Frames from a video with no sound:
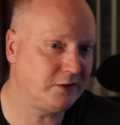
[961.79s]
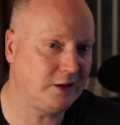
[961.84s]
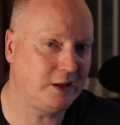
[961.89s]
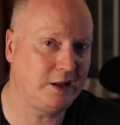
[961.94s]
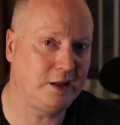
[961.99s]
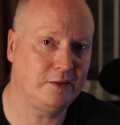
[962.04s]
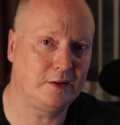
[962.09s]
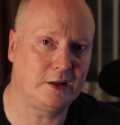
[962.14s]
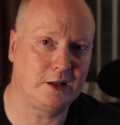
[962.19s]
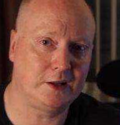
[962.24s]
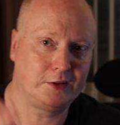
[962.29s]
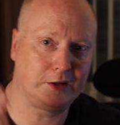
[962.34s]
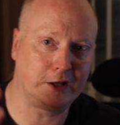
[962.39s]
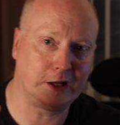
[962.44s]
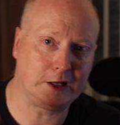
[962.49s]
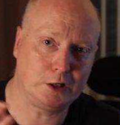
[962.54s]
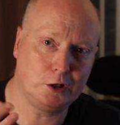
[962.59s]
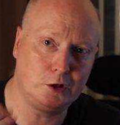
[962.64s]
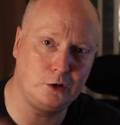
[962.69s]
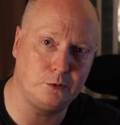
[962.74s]
the
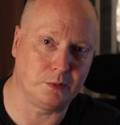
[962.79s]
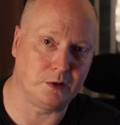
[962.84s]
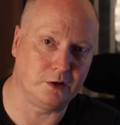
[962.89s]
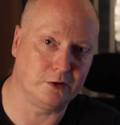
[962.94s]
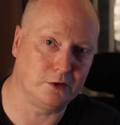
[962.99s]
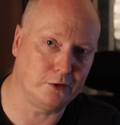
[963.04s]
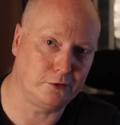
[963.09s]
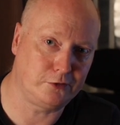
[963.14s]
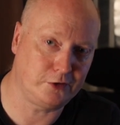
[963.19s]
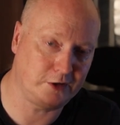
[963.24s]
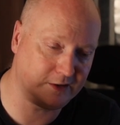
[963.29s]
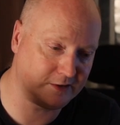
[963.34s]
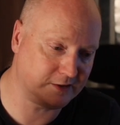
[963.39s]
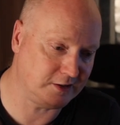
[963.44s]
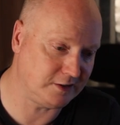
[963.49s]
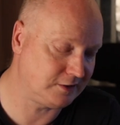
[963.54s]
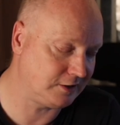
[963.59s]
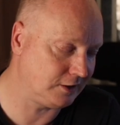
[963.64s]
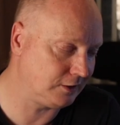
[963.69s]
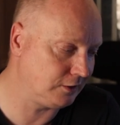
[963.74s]
Luma, the
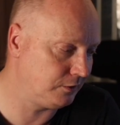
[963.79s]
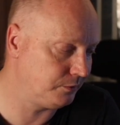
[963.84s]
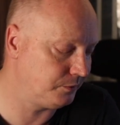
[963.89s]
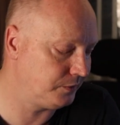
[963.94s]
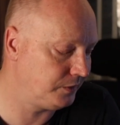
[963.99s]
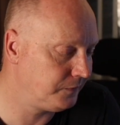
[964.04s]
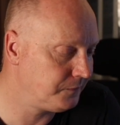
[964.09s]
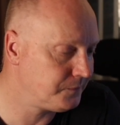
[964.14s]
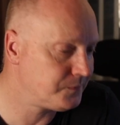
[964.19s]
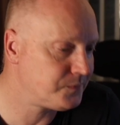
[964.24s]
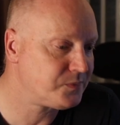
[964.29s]
360 Luma,